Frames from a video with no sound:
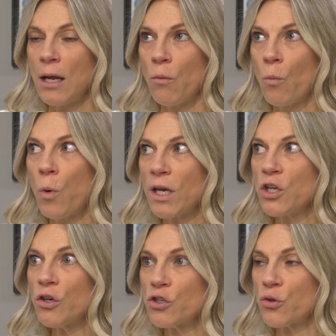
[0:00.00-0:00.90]
when
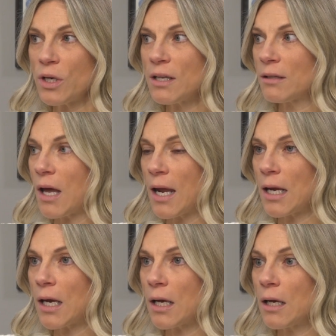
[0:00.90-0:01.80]
you're treated
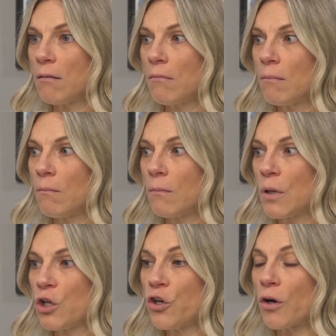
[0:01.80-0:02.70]
like
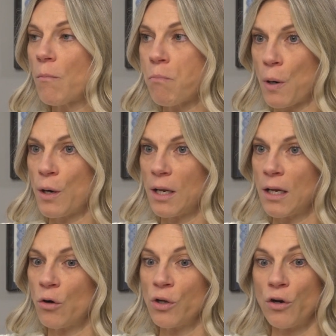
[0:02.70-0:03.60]
you're a
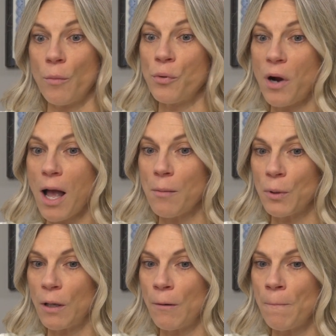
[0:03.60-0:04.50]
burden or you're a
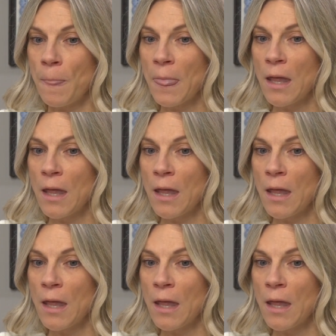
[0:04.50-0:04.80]
problem,